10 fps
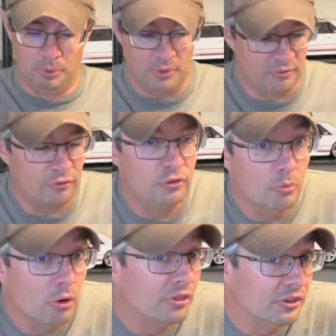but we have a few
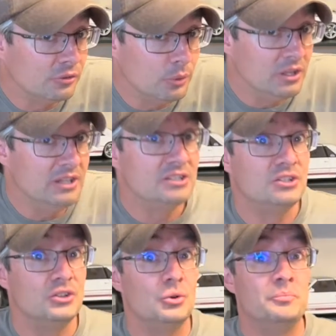more things we need to
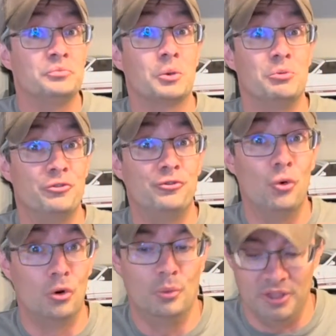do
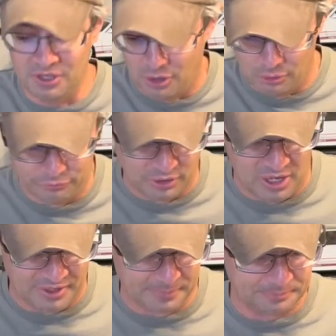before we go
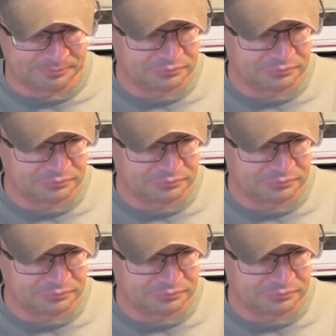flying.